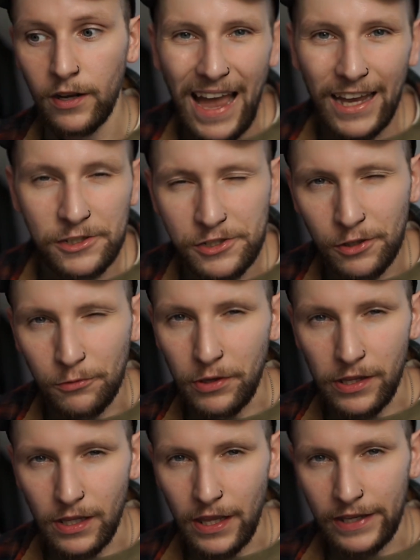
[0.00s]
I just don't
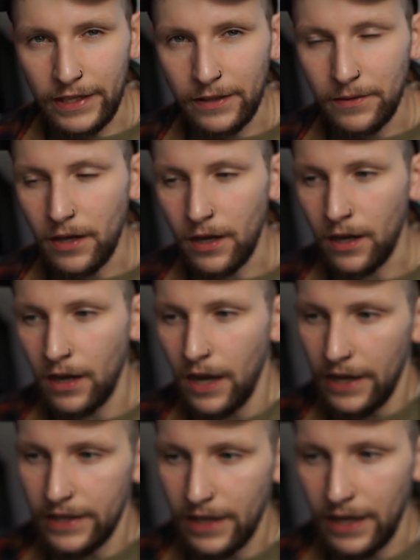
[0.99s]
really like it.
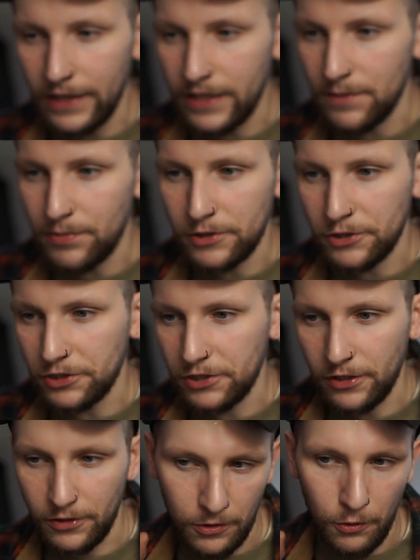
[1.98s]
I keep it just
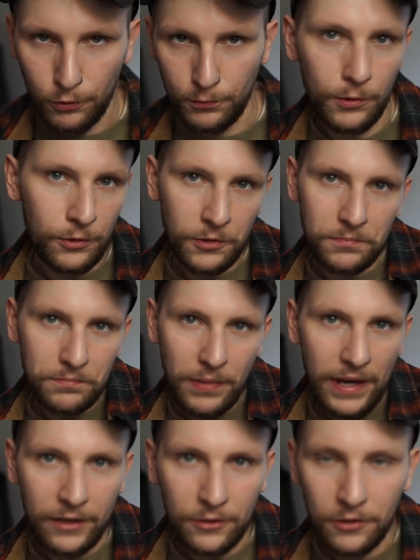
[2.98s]
a normal
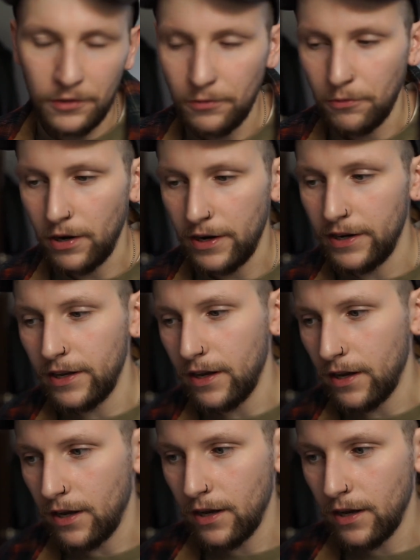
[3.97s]
panel, right?